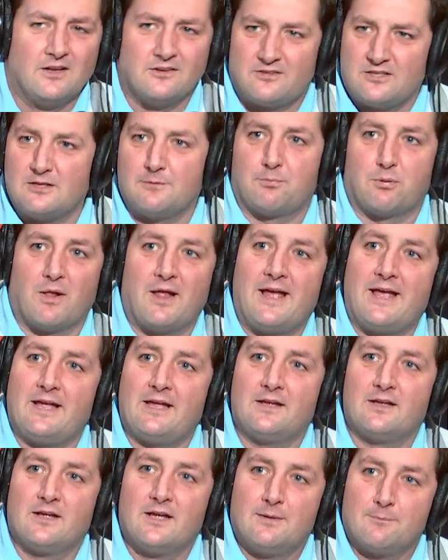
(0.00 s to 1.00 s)
So you
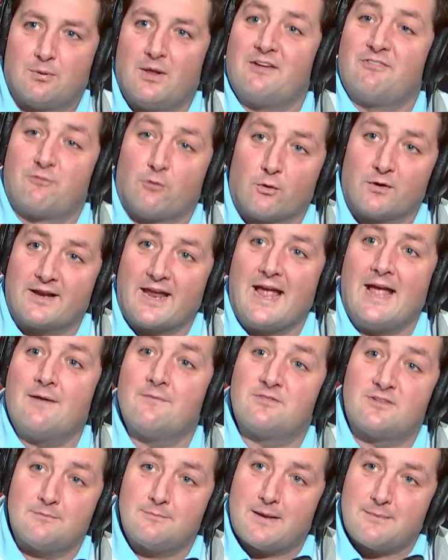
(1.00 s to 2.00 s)
play four
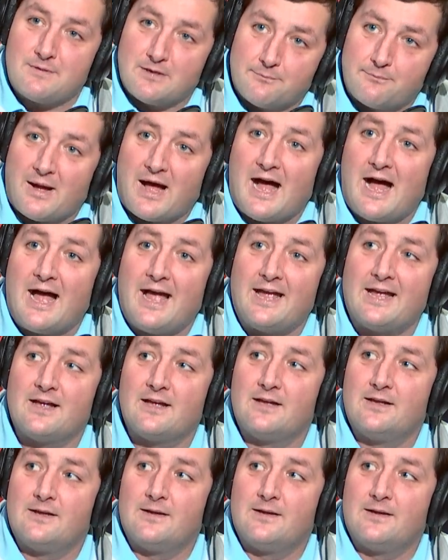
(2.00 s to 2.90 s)
games, then maybe a bye,